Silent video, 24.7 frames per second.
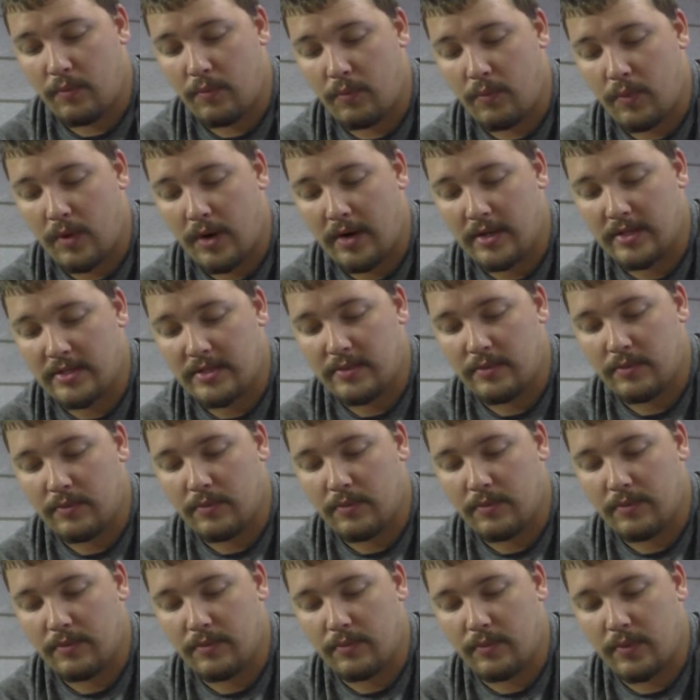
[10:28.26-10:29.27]
where it's
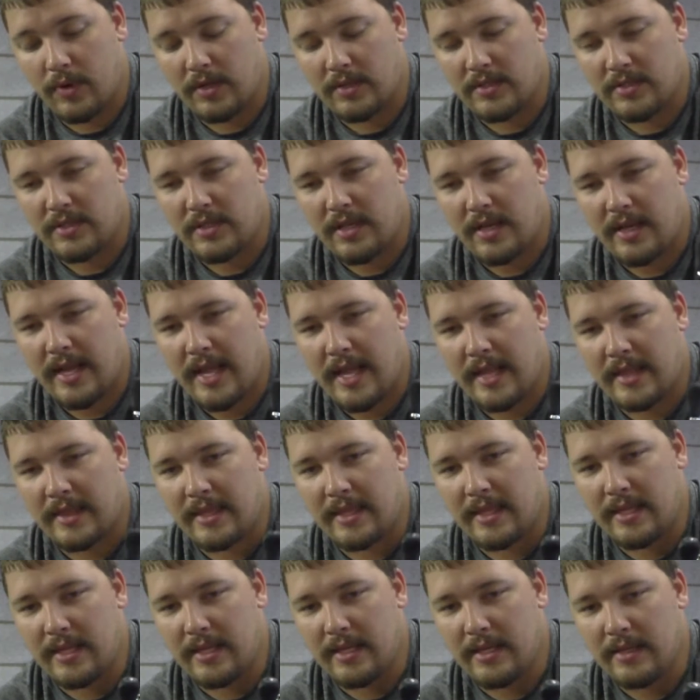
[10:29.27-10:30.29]
not at
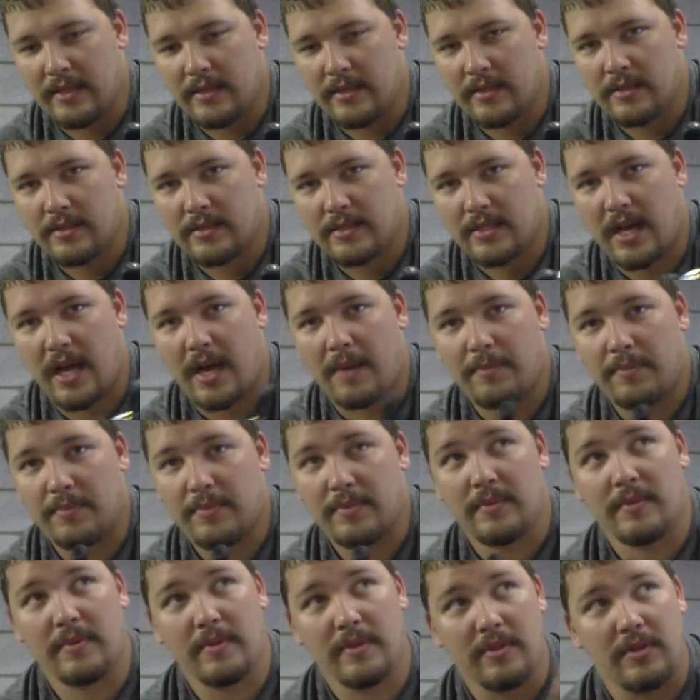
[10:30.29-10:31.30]
the top,
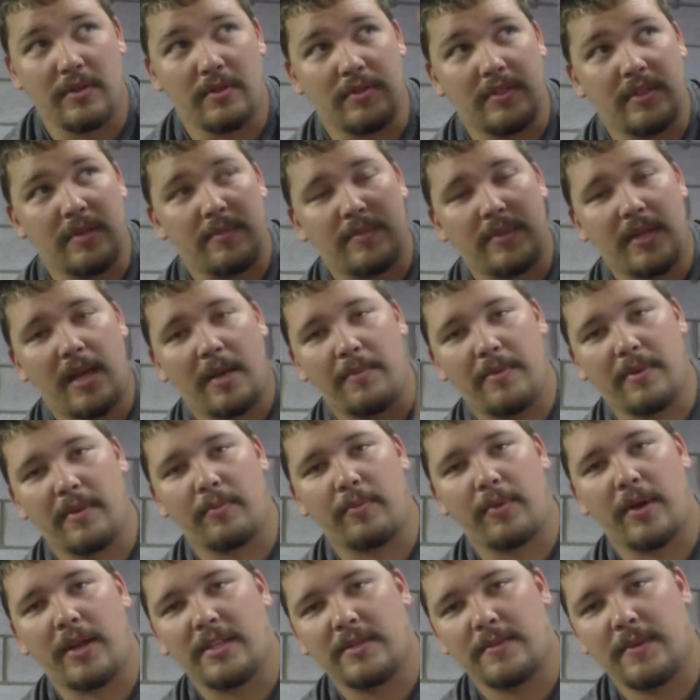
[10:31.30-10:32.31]
tip top of the
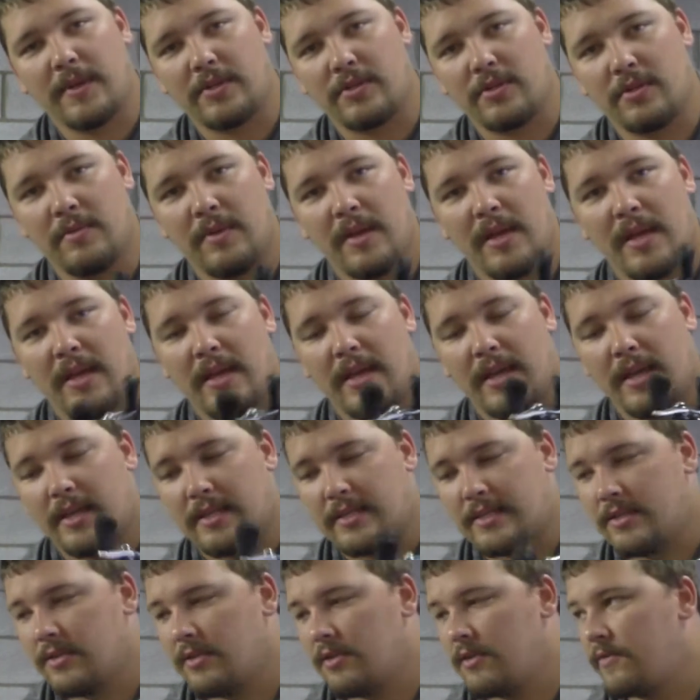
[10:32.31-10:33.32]
price spectrum, it's
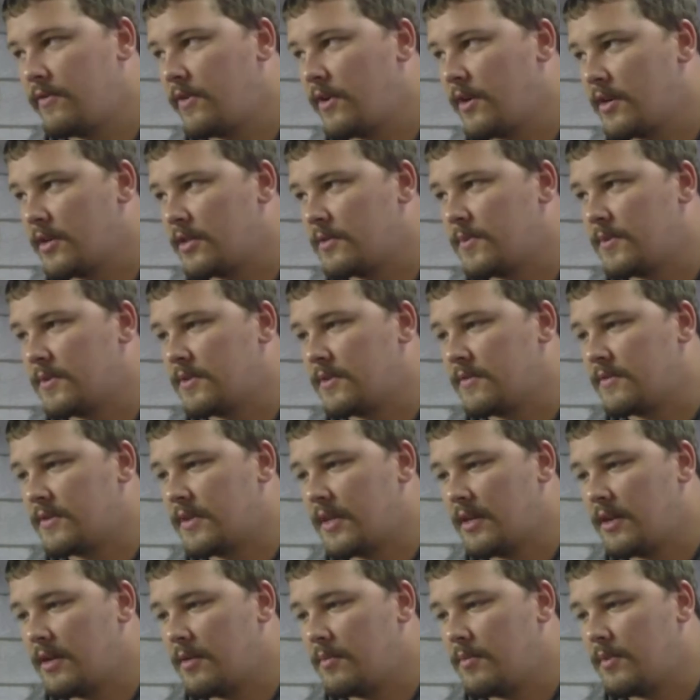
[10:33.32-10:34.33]
still a very expensive
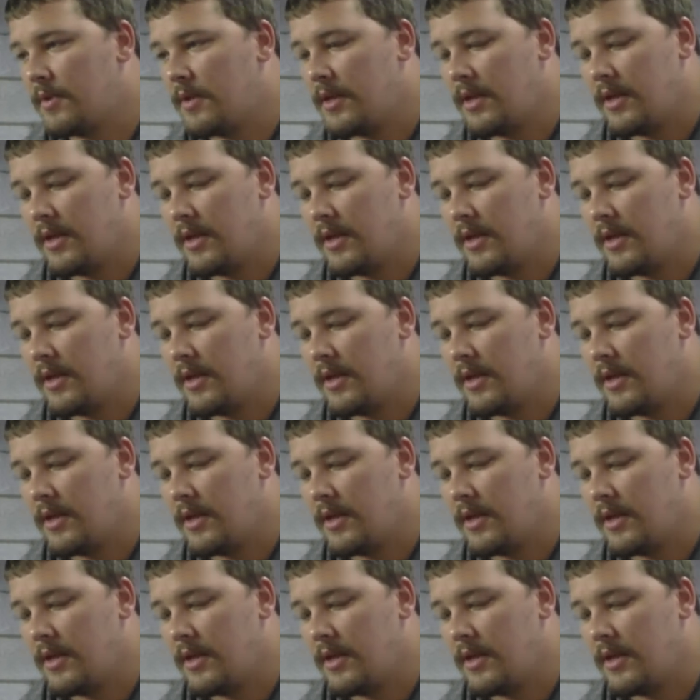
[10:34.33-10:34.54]
setup.